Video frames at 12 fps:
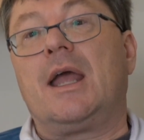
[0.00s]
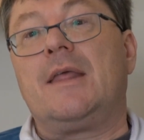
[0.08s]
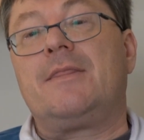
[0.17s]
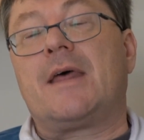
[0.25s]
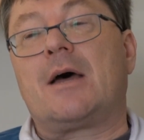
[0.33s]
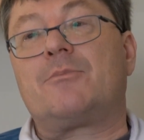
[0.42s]

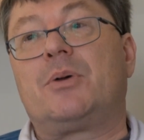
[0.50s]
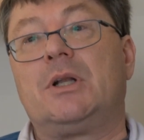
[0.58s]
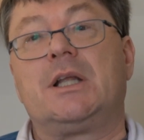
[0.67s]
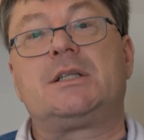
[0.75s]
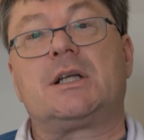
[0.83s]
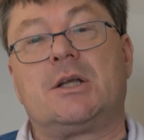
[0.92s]
in that
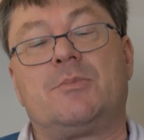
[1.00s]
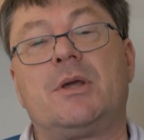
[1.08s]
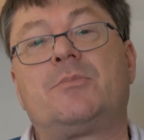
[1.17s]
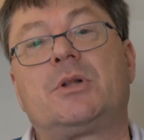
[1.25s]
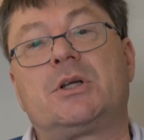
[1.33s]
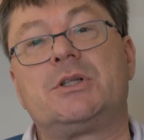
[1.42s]
politically
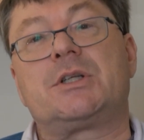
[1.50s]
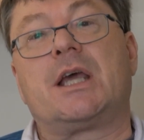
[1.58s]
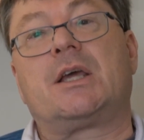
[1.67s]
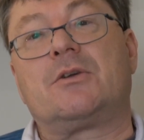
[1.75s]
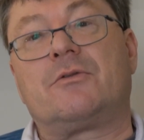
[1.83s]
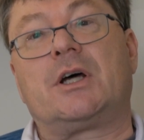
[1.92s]
people can
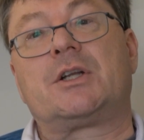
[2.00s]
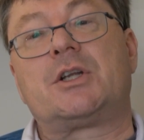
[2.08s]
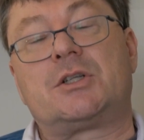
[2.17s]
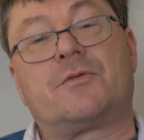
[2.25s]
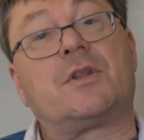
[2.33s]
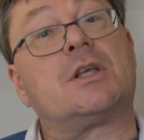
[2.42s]
take
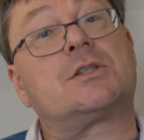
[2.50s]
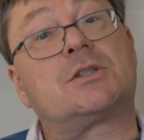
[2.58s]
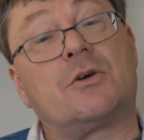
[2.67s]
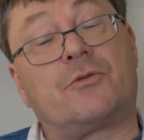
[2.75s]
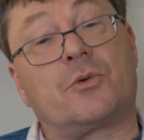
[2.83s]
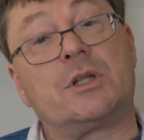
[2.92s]
advantage of this.
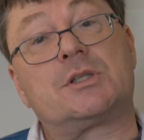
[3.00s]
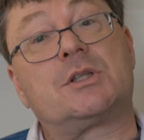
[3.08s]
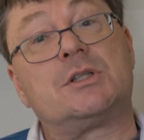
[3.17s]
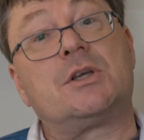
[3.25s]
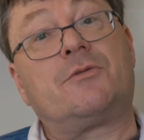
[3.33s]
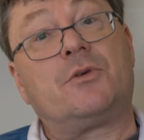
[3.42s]
So for
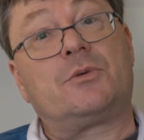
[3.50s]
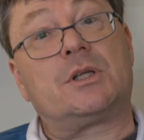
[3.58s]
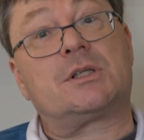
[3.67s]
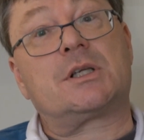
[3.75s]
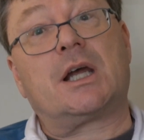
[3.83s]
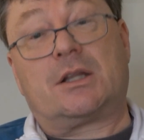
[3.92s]
instance, if you
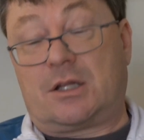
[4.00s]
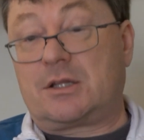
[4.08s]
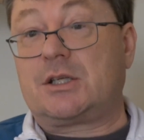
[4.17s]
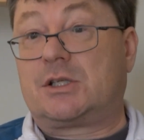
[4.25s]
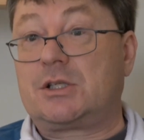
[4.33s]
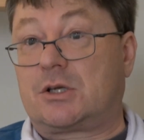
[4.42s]
decide
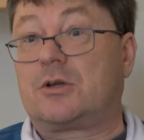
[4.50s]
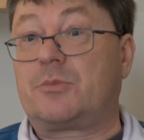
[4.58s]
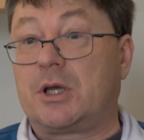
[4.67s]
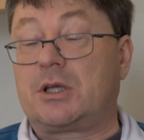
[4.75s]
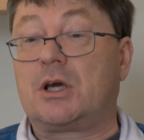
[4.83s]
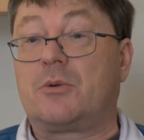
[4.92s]
that this is going
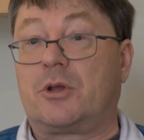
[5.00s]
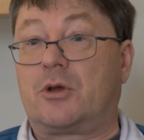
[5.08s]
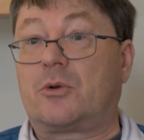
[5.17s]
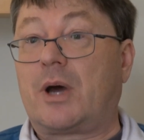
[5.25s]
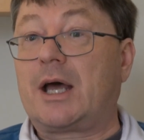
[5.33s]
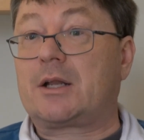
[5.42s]
to be a year where
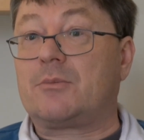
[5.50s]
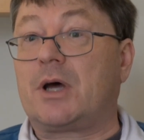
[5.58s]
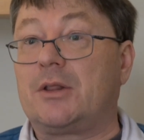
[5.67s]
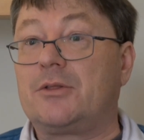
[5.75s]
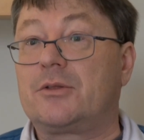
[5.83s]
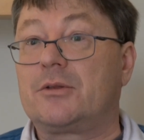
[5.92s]
you're going to add a
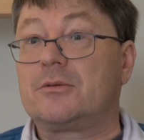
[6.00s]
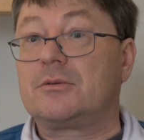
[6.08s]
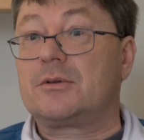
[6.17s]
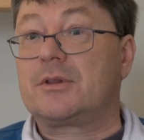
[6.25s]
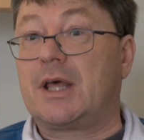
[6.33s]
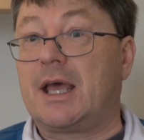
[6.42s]
month,
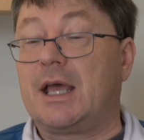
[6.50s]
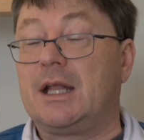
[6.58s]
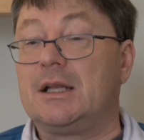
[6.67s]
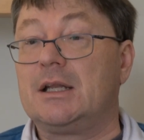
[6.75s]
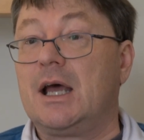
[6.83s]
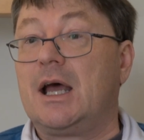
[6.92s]

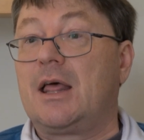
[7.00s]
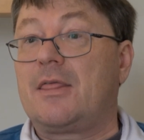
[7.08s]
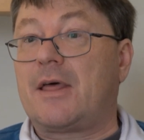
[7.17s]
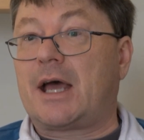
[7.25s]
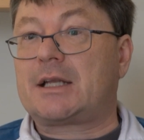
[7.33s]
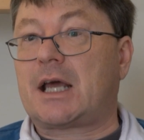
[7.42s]
then
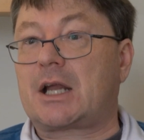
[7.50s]
that